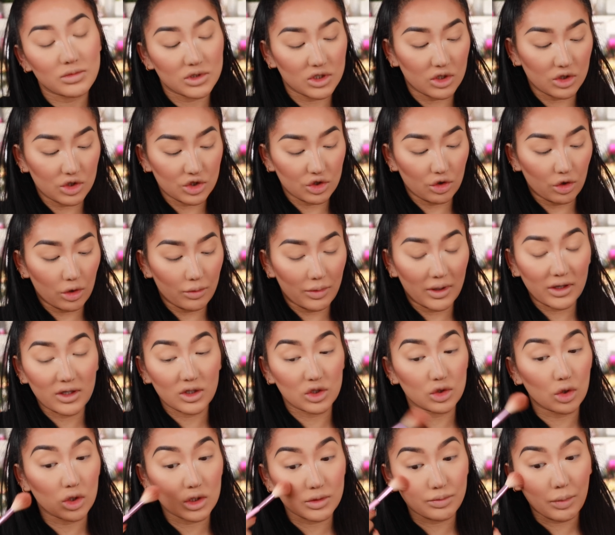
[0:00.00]
so sorry about the
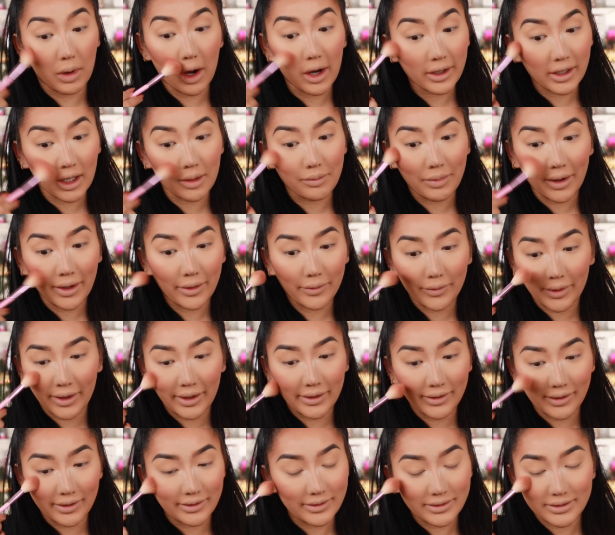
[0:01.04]
dogs barking, by the way.
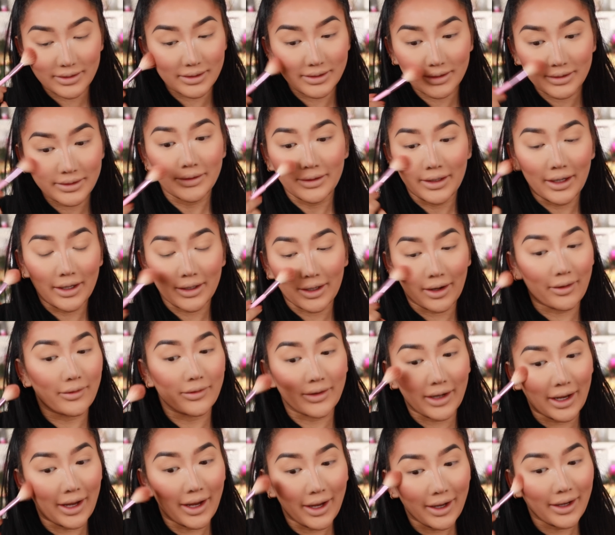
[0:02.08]
They just are
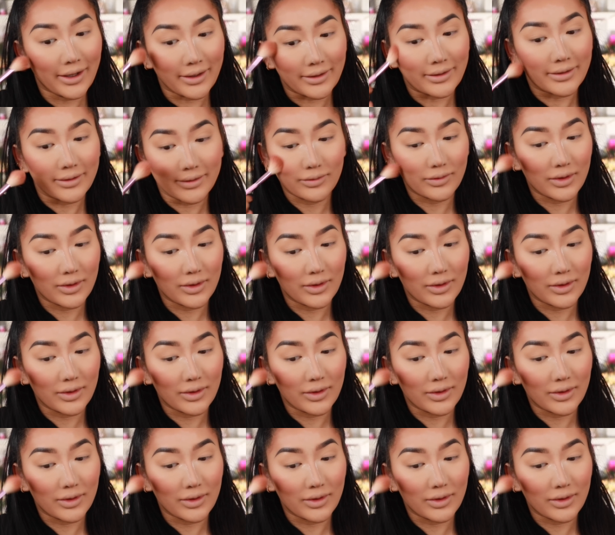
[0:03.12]
going in.